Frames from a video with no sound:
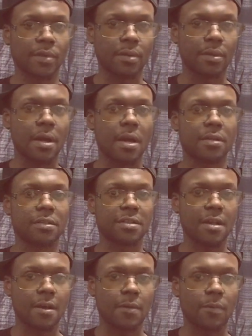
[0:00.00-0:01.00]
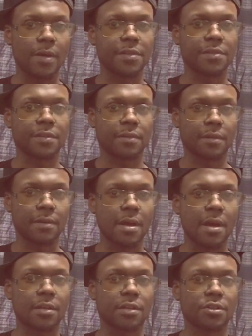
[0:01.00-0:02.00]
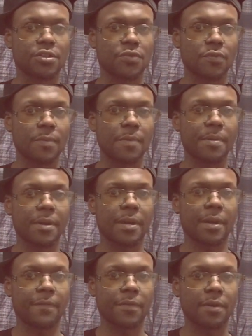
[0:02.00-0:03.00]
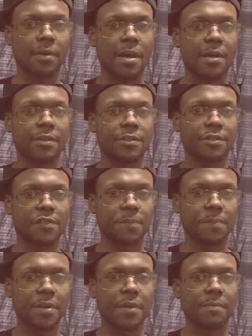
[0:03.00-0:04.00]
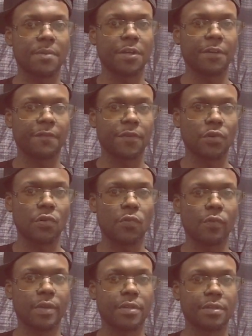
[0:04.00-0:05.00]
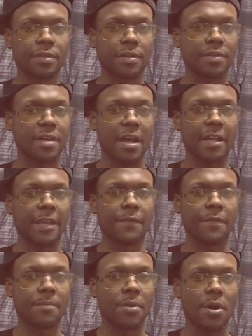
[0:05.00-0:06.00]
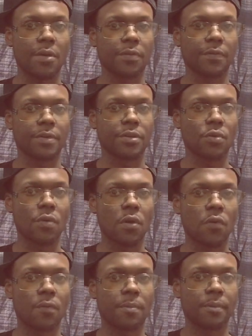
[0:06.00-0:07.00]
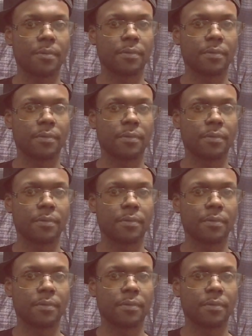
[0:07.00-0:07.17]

A lot of time wasting, a lot of consumer behavior, a lot of just spending money for no reason and not even bothering, no hope.